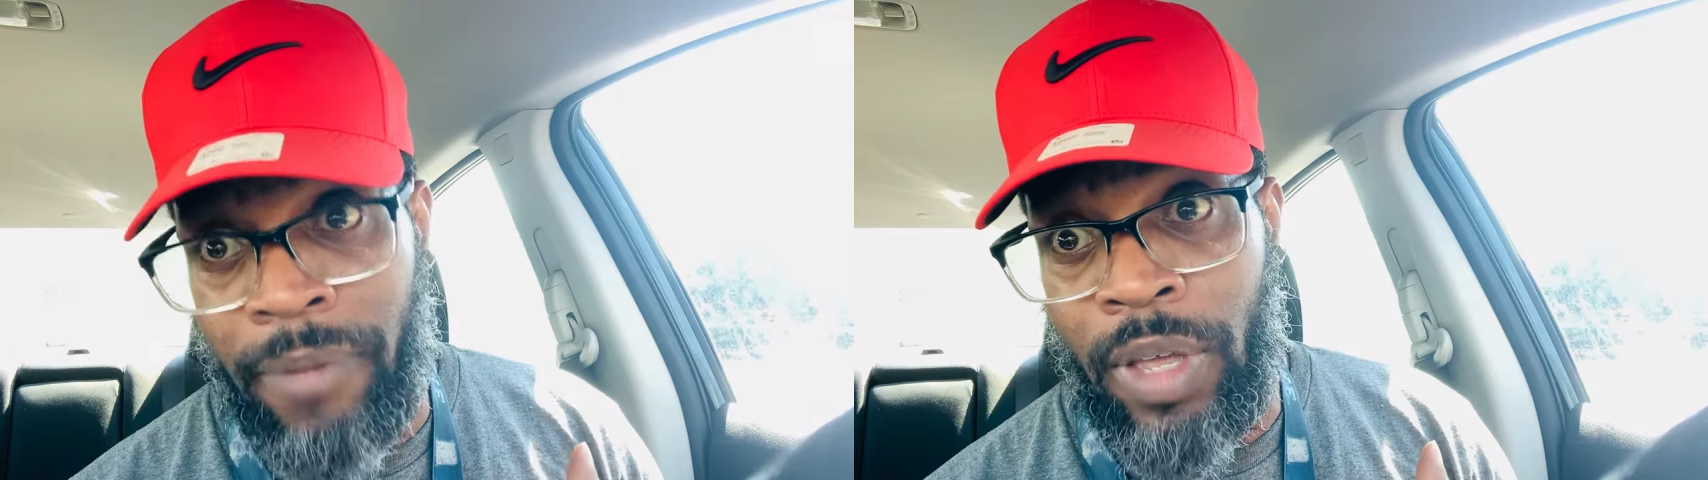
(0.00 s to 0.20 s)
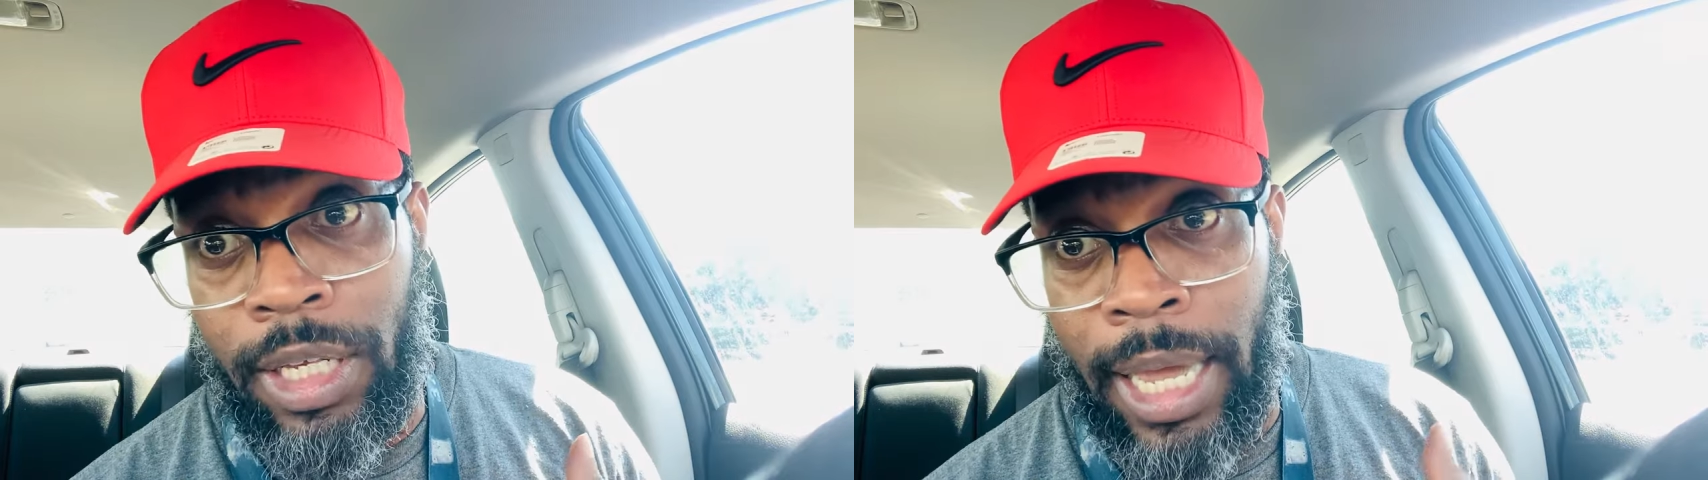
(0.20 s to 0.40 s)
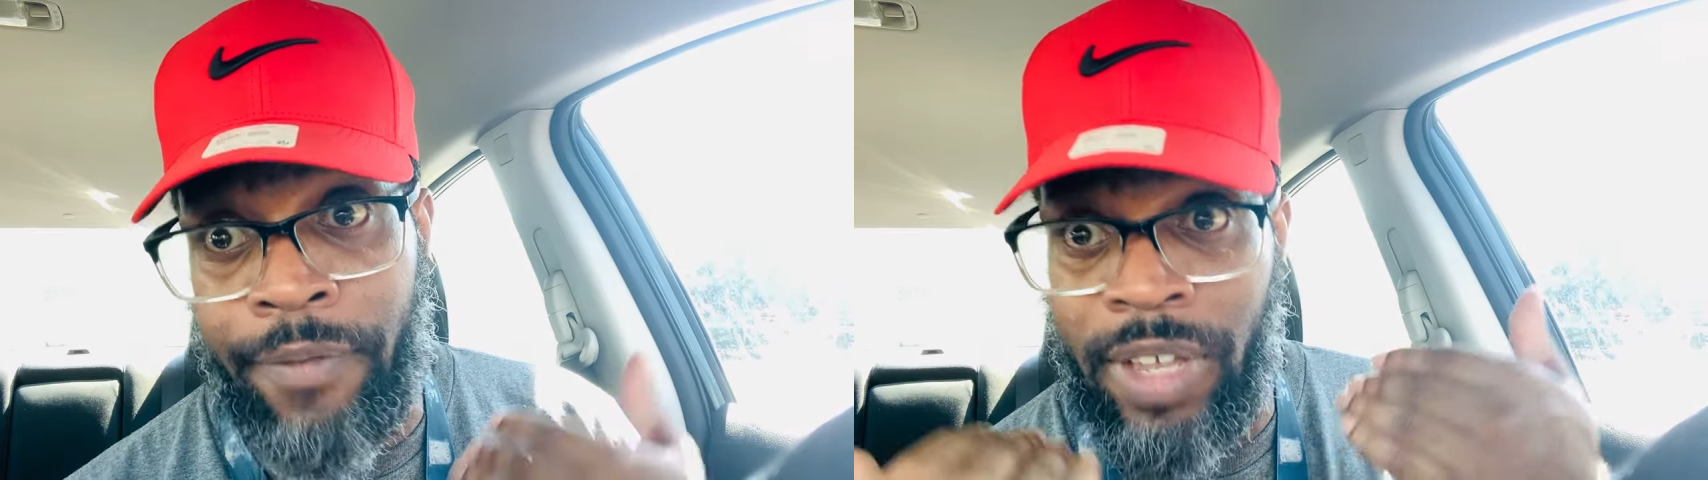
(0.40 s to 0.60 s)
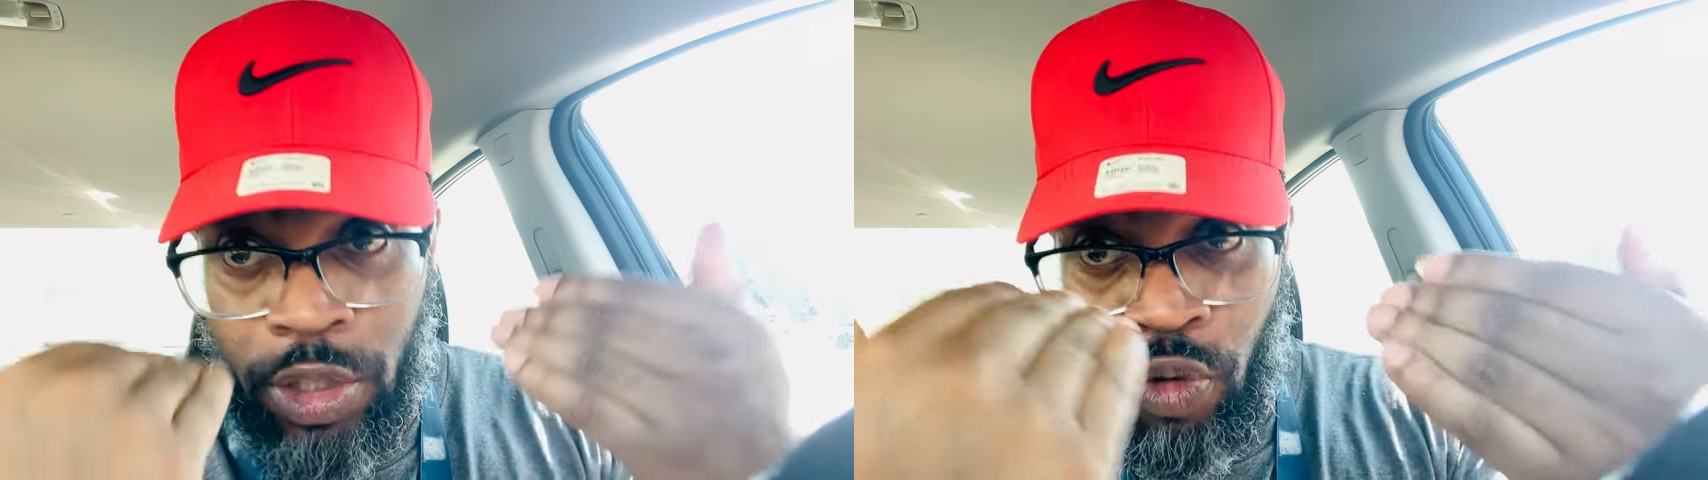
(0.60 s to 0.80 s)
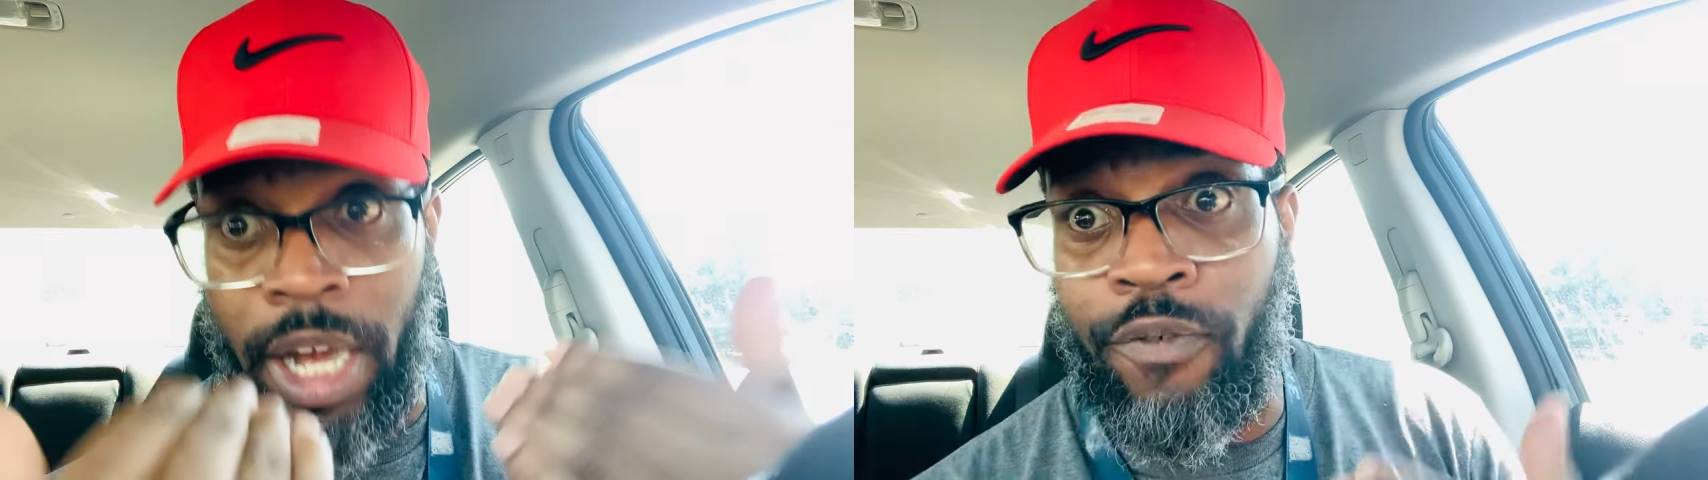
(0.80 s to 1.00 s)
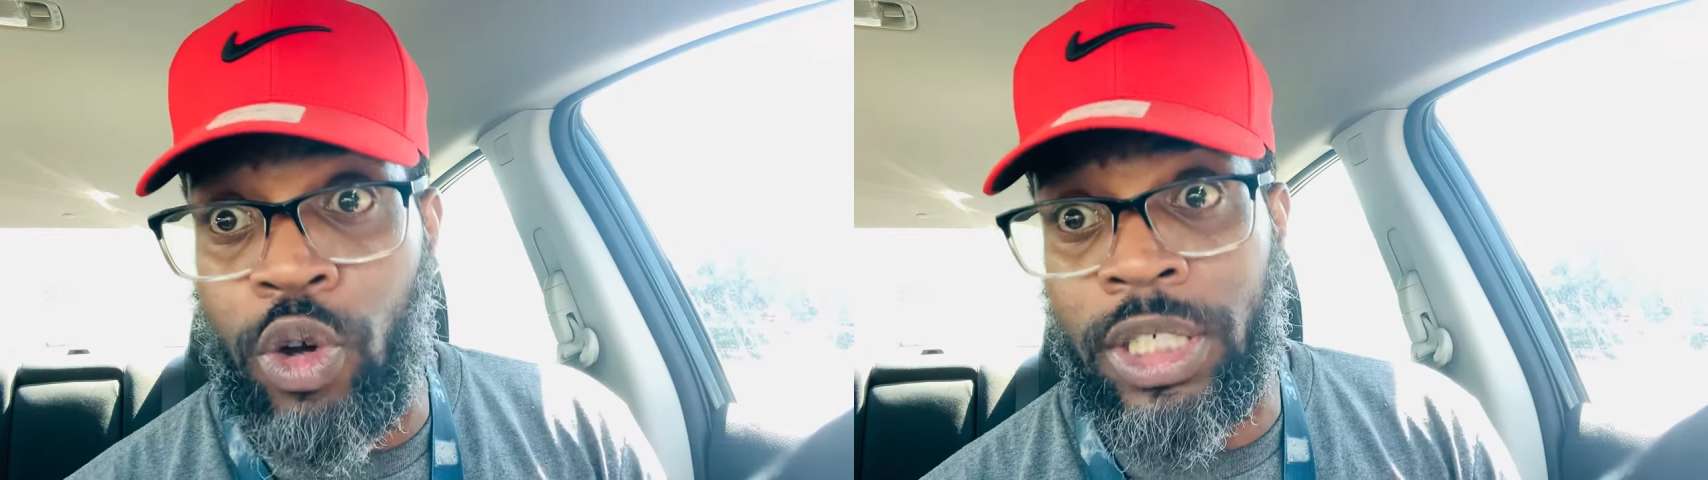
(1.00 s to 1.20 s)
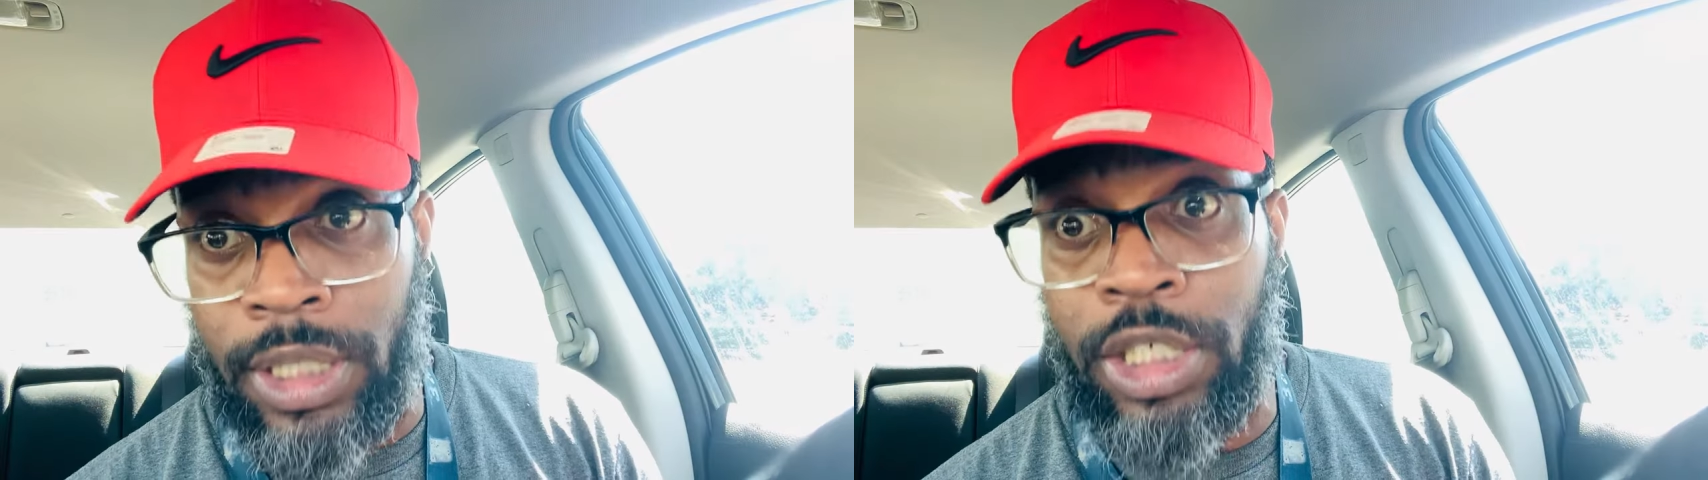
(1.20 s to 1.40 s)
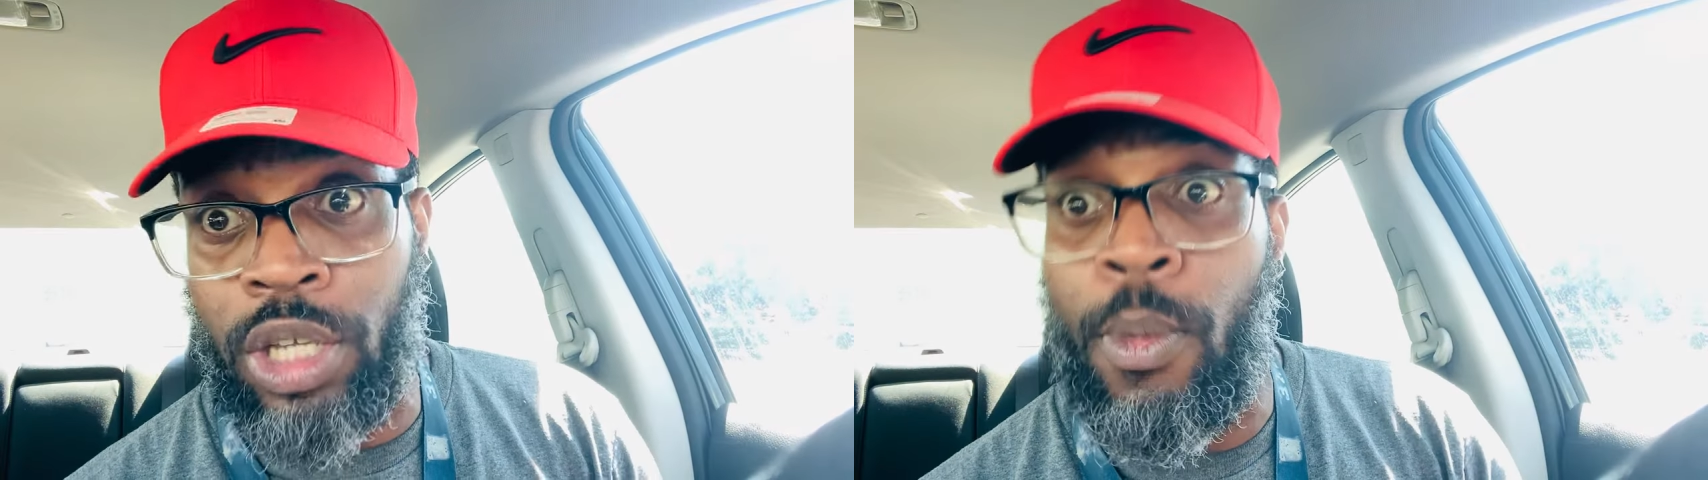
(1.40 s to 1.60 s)
if he's ready for his
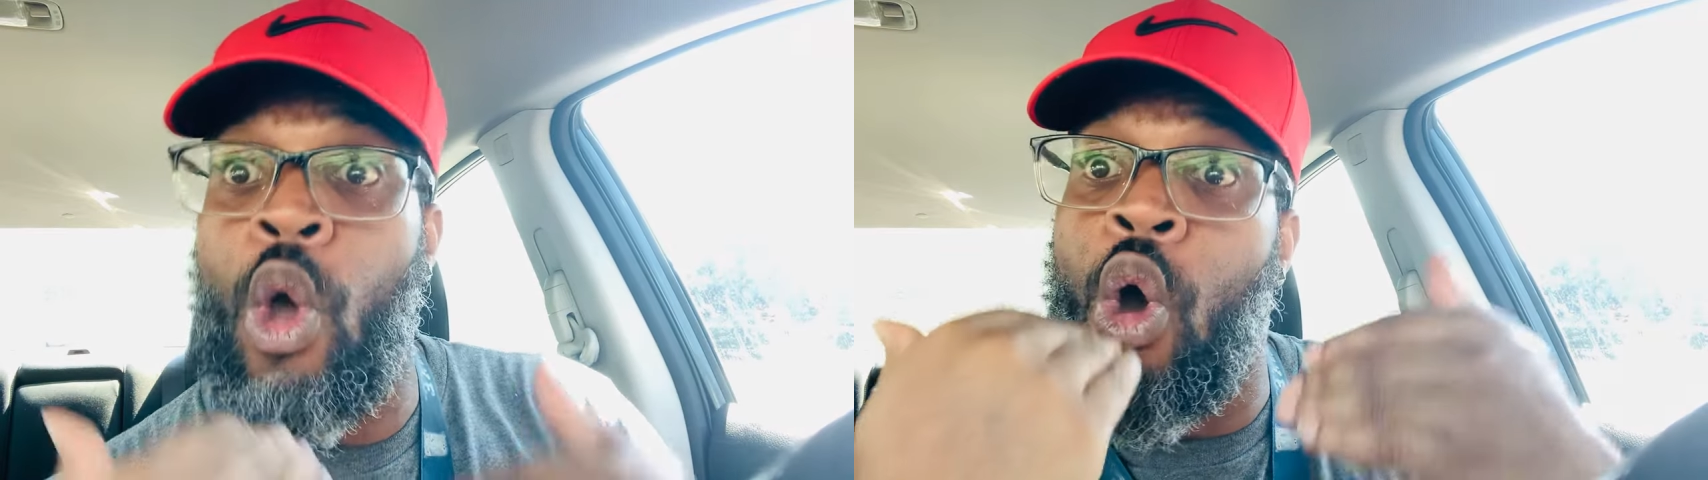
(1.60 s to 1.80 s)
system